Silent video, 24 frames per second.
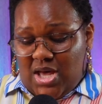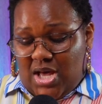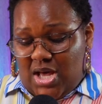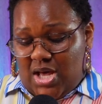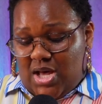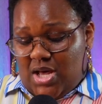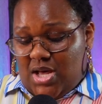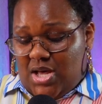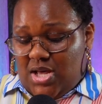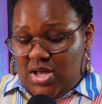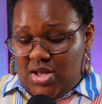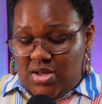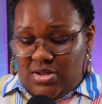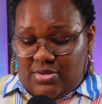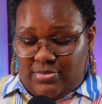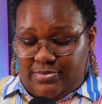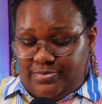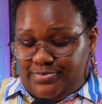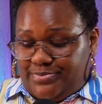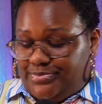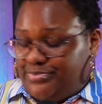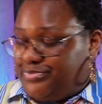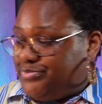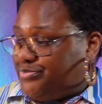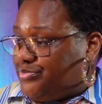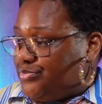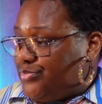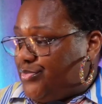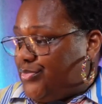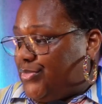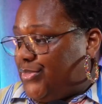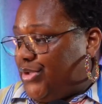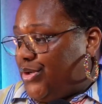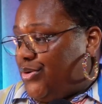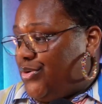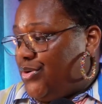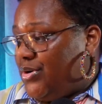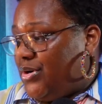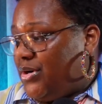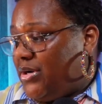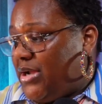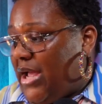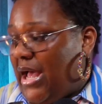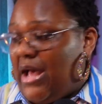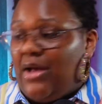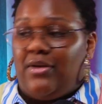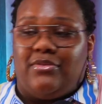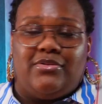Um, or
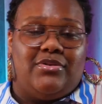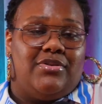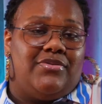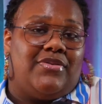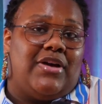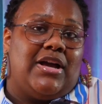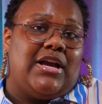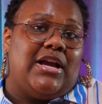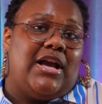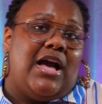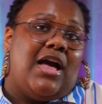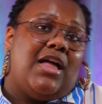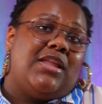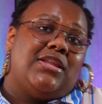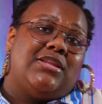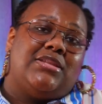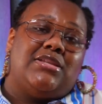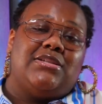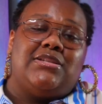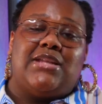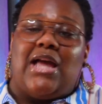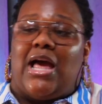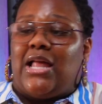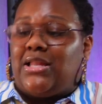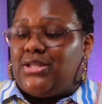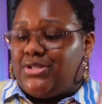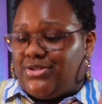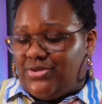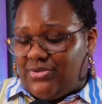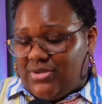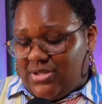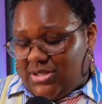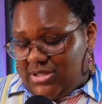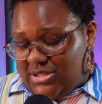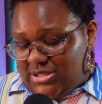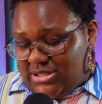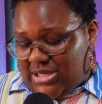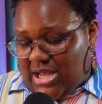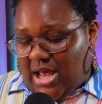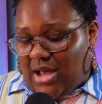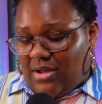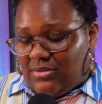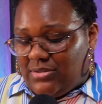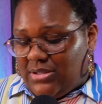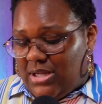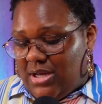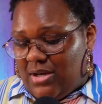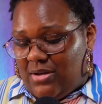I don't know if I can call it the Dollar Tree because
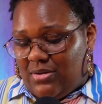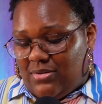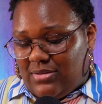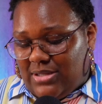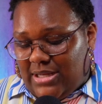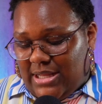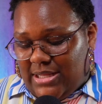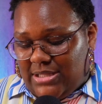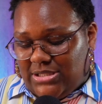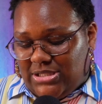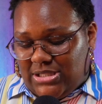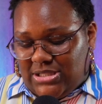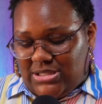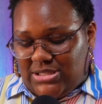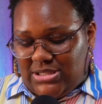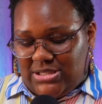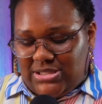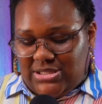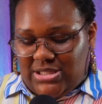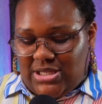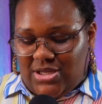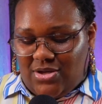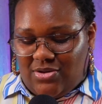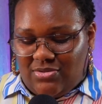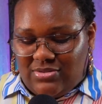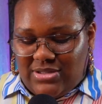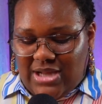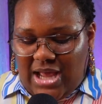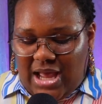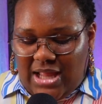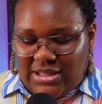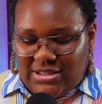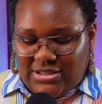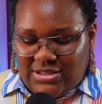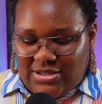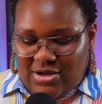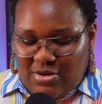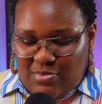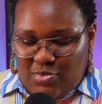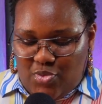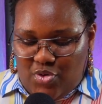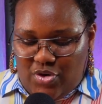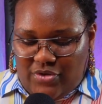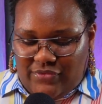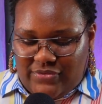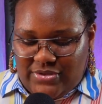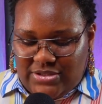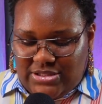y'all know it ain't just a single dollar no
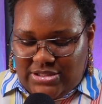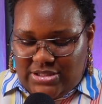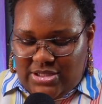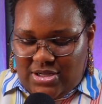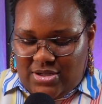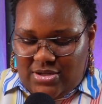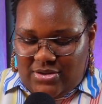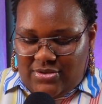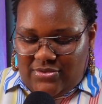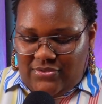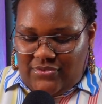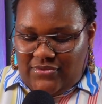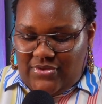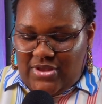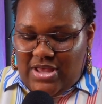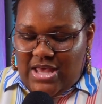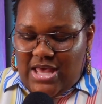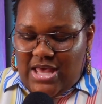more for stuff.